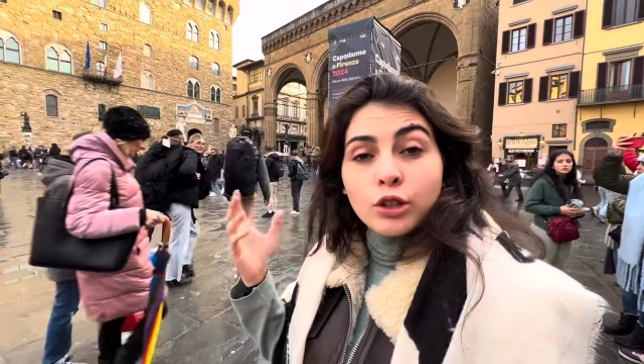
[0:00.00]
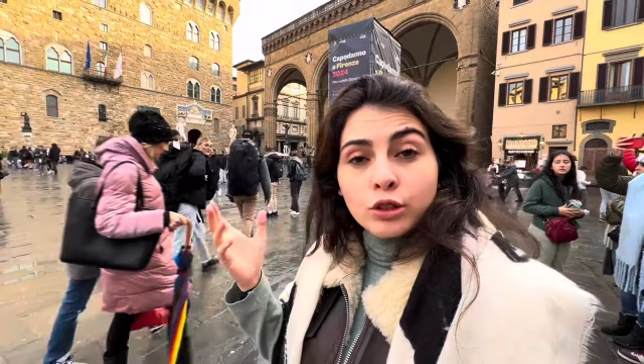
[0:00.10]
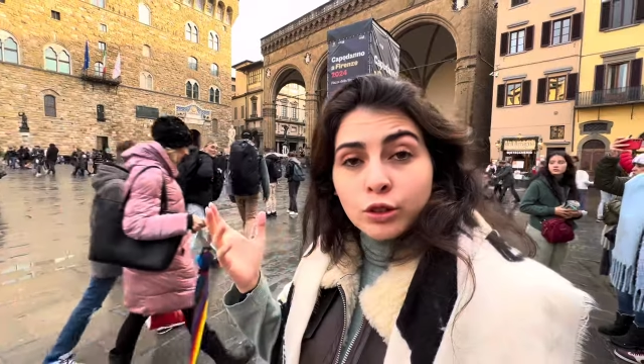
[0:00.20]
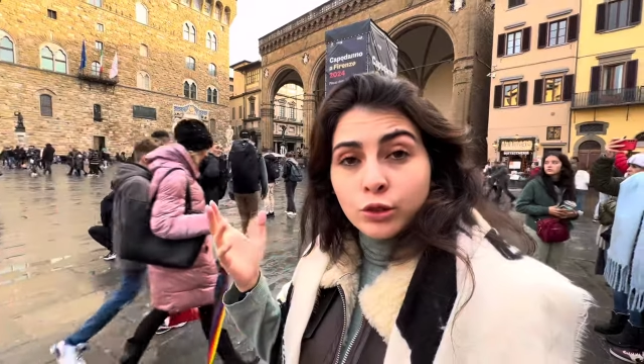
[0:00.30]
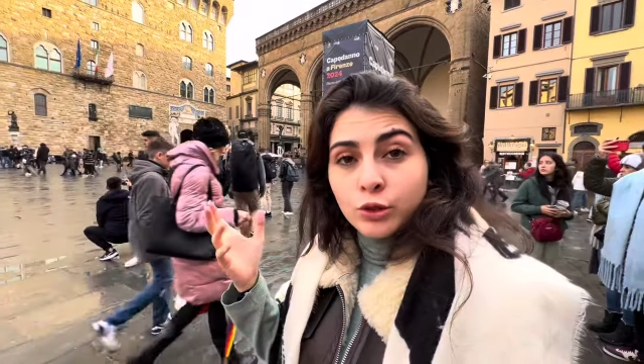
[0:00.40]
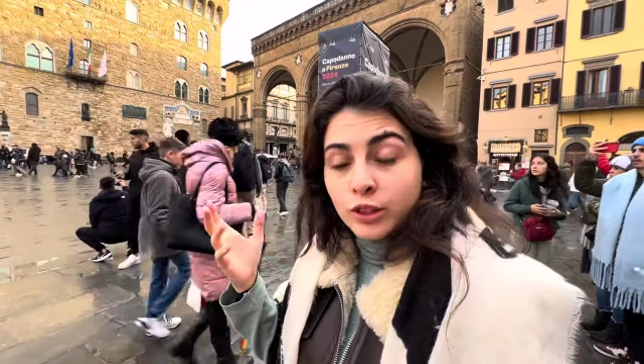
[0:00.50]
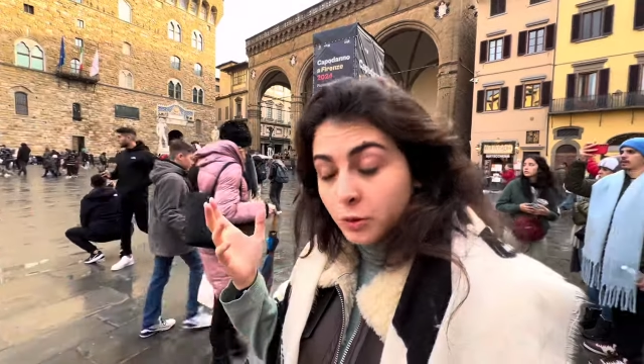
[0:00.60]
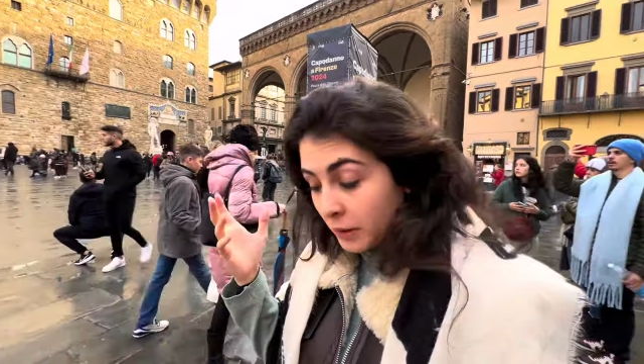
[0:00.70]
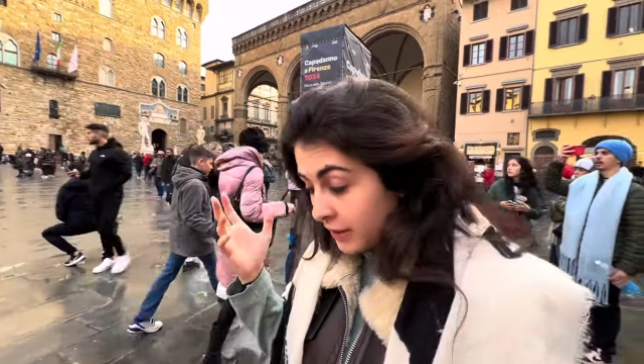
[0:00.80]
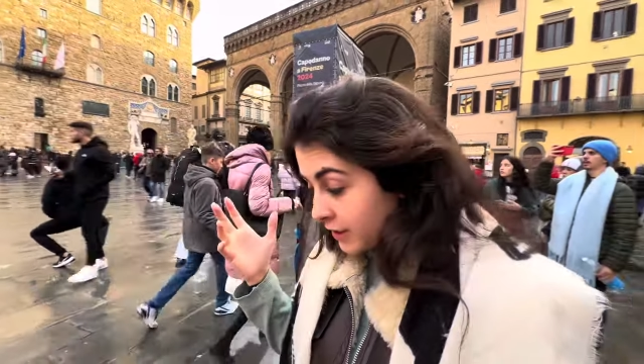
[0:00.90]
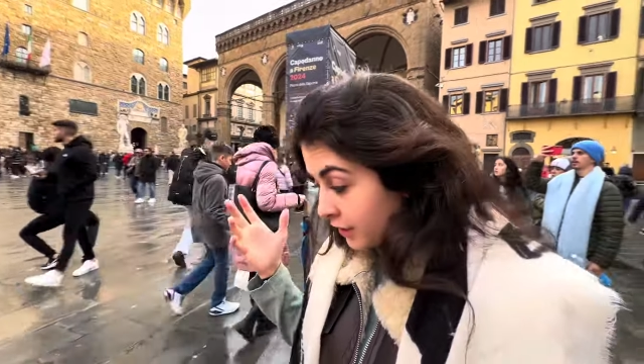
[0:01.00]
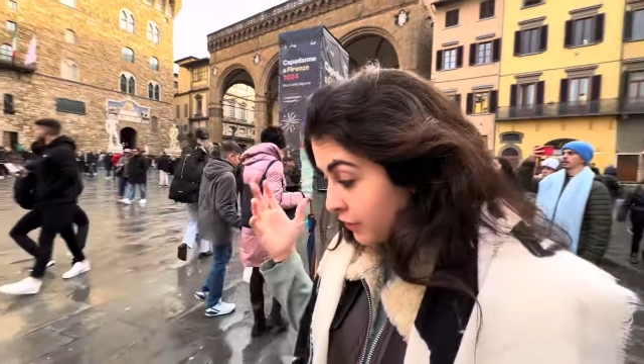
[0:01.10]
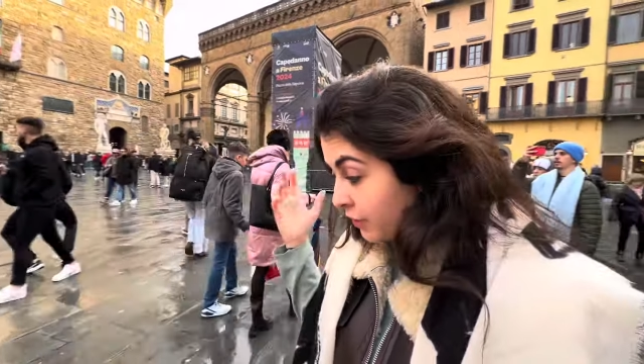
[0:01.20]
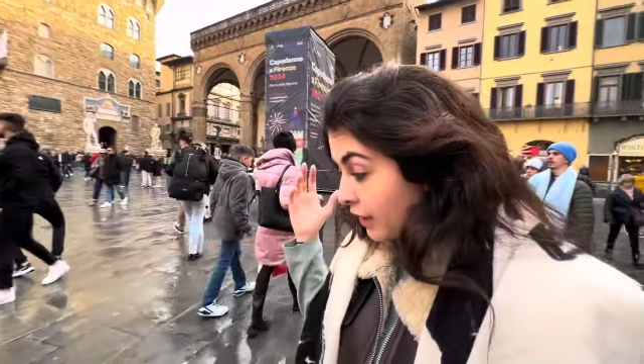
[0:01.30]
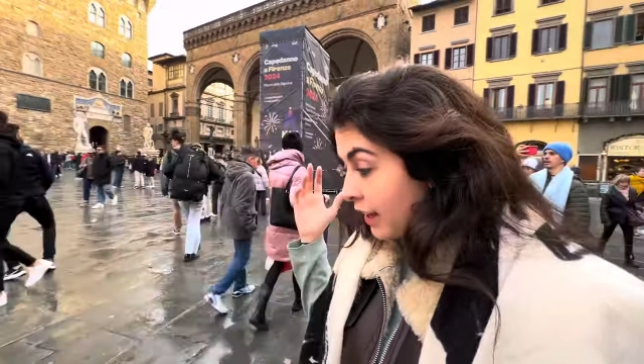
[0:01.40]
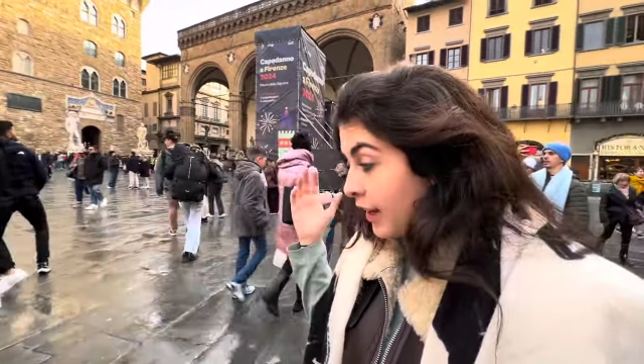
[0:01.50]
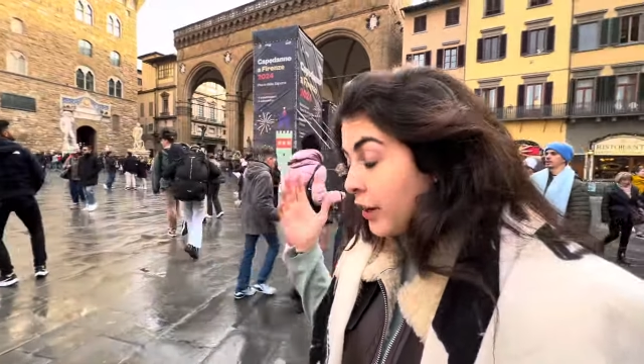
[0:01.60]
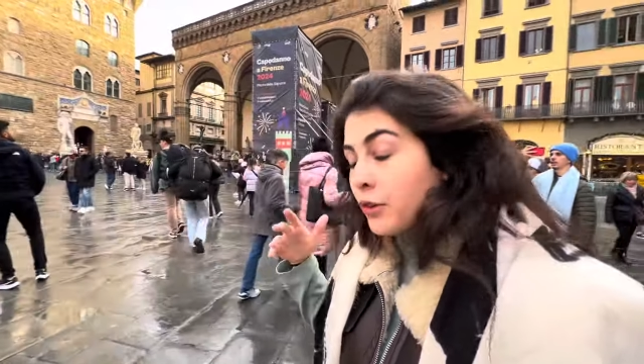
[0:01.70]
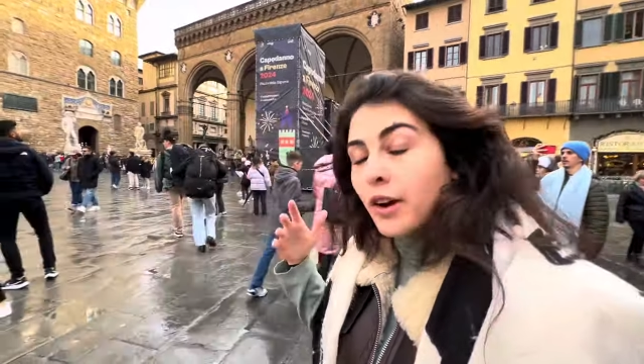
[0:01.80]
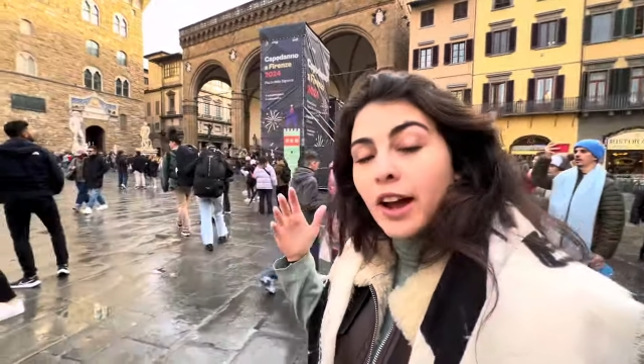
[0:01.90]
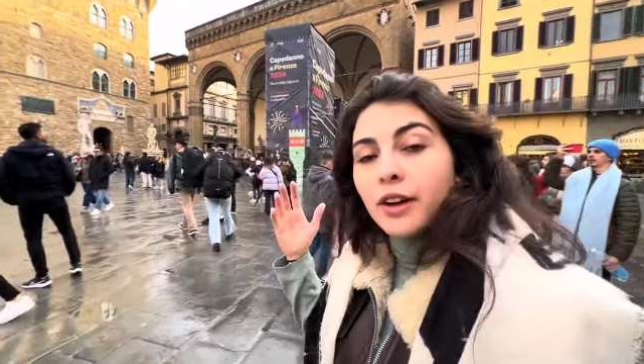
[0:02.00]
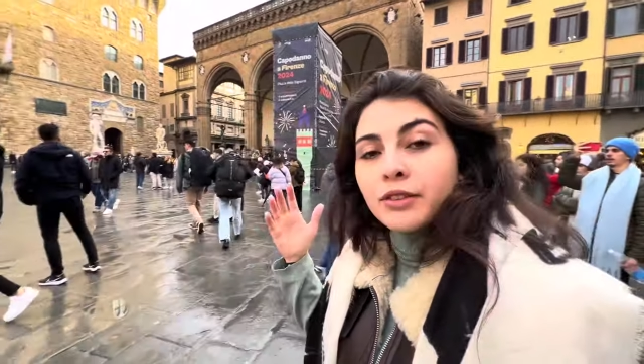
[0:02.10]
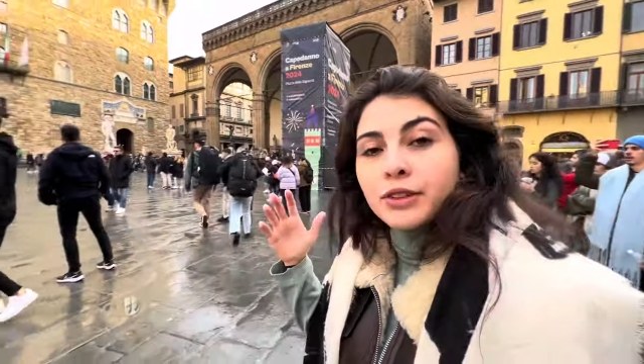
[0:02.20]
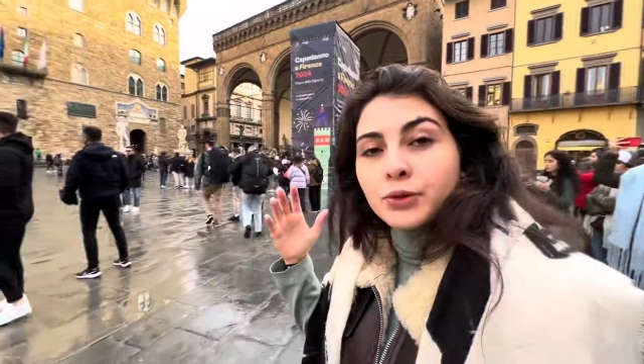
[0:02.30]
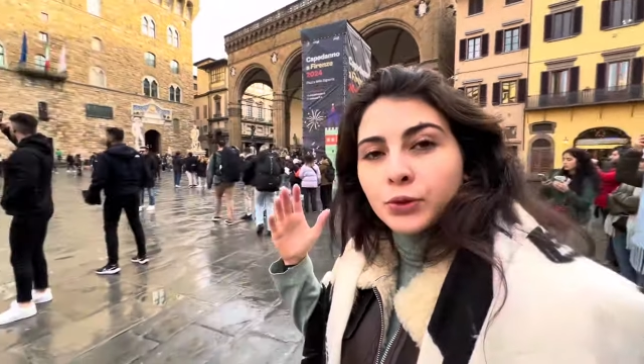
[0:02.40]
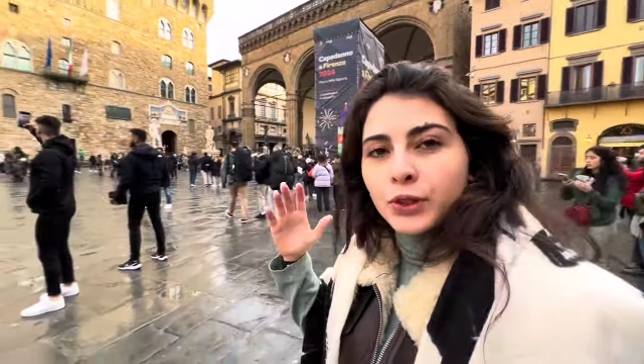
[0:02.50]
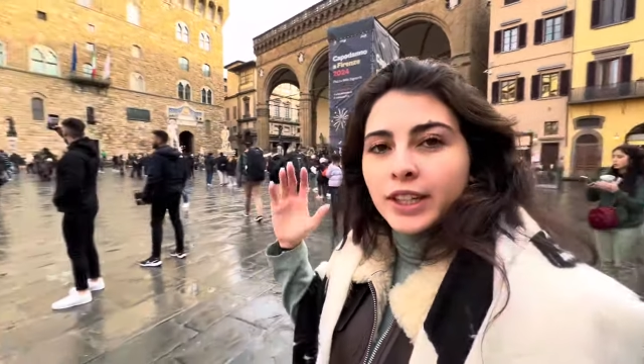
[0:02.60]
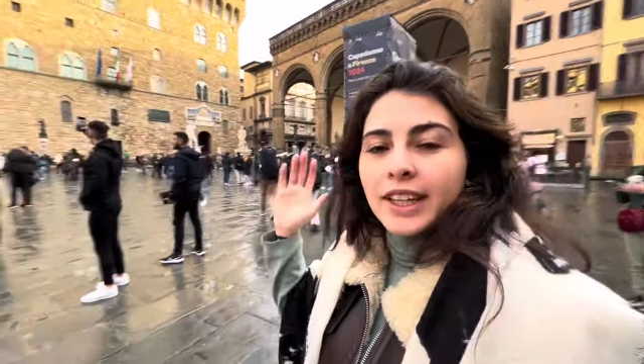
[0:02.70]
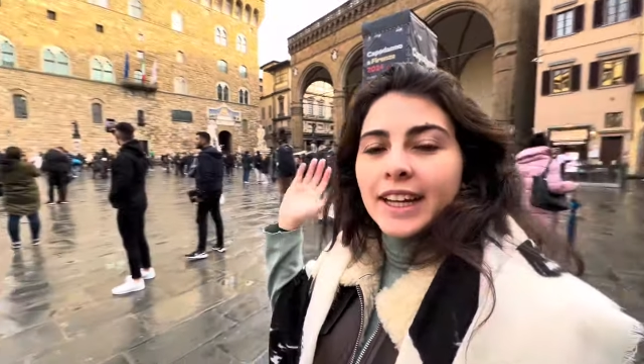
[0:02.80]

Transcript: So it's too expensive and you have it free